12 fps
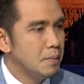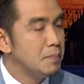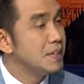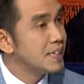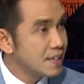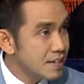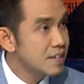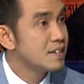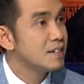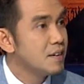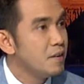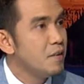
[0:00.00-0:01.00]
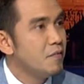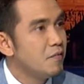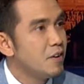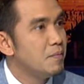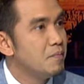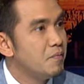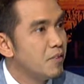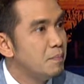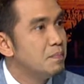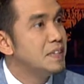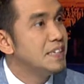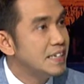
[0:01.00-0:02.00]
merchant. Mm-hmm. from
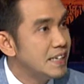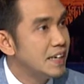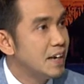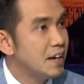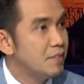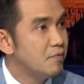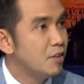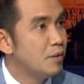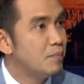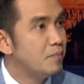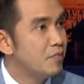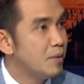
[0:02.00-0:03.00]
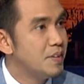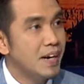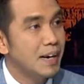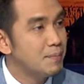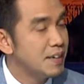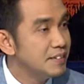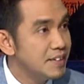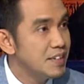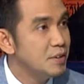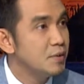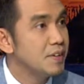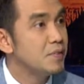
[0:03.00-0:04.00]
Persia and from the Arab country
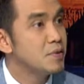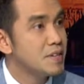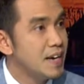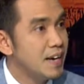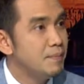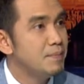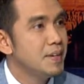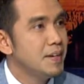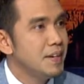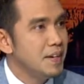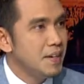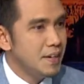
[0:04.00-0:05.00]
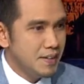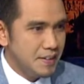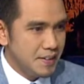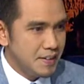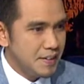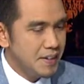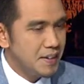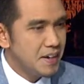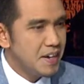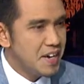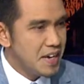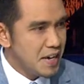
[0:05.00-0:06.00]
during those time, mm-hmm.
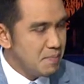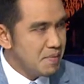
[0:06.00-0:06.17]
Came